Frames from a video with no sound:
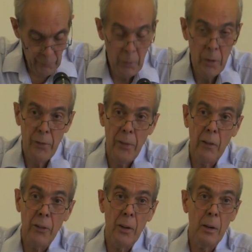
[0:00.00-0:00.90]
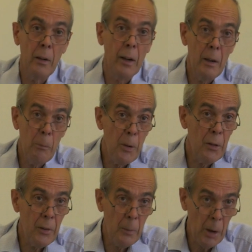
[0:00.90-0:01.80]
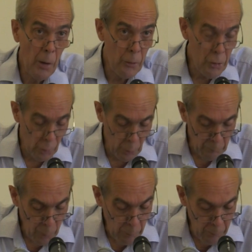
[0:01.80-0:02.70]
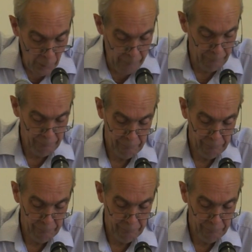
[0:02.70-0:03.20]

There is thus an epistemological problem.